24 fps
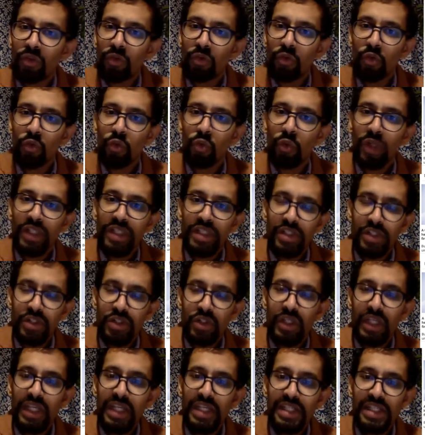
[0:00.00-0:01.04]
through what is
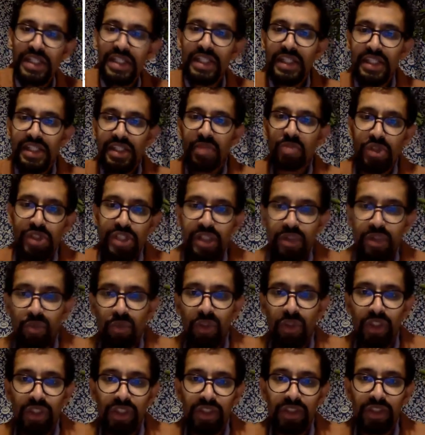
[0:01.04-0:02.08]
today seen as the Muslim world.